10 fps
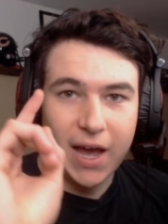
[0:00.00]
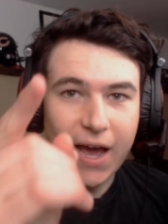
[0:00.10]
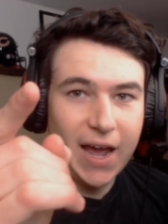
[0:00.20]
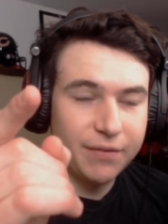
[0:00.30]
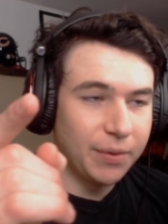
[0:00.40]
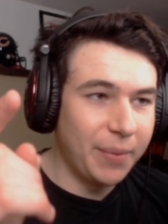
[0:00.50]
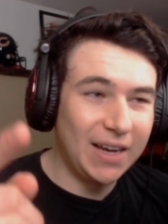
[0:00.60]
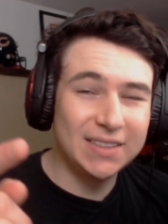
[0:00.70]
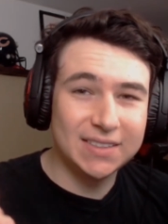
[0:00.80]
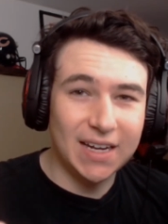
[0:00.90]
I have the
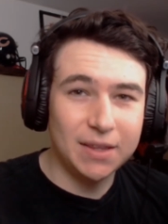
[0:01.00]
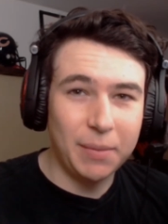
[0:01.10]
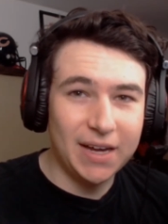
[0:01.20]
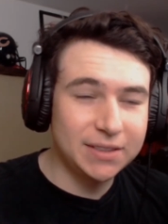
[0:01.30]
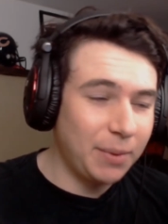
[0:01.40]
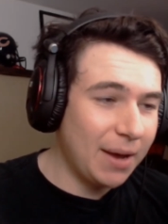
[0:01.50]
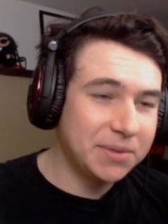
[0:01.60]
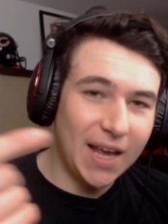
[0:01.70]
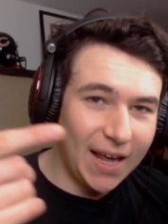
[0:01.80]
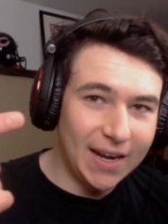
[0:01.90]
best deathmatch
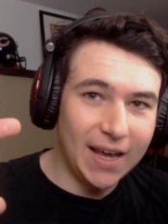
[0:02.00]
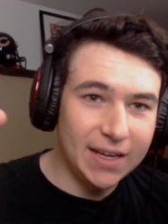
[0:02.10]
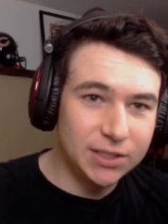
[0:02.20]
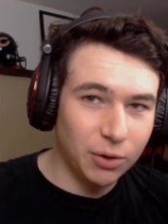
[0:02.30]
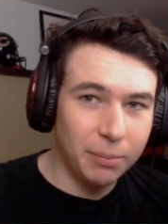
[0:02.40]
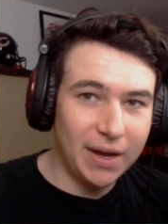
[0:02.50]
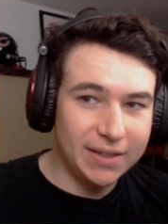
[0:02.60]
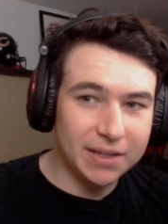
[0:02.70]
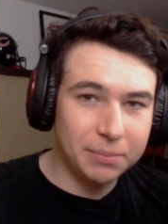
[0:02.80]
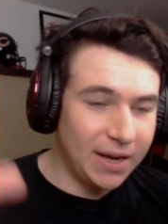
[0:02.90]
maps NA. Join my
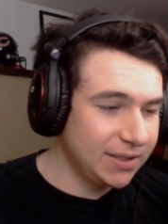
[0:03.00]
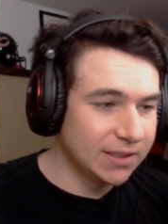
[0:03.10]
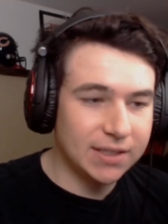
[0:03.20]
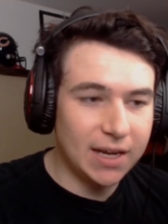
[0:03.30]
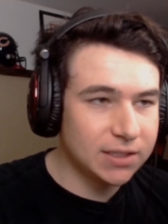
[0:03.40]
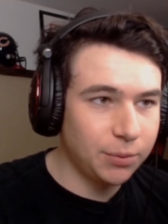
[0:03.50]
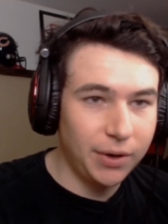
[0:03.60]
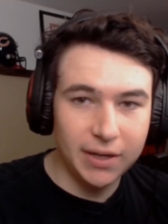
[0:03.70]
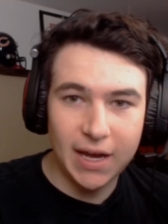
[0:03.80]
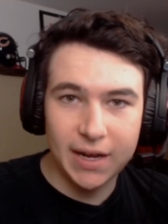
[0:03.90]
deathmatches. I
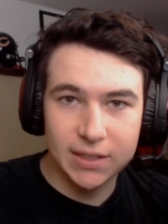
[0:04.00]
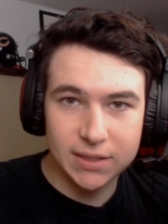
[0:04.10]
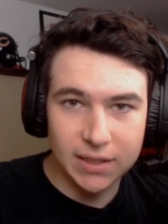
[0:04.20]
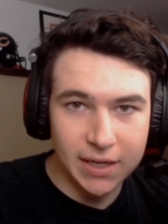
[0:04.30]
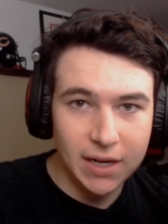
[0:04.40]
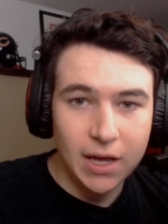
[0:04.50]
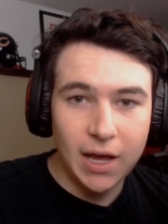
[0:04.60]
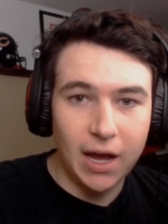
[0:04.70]
swear to God, it's lit.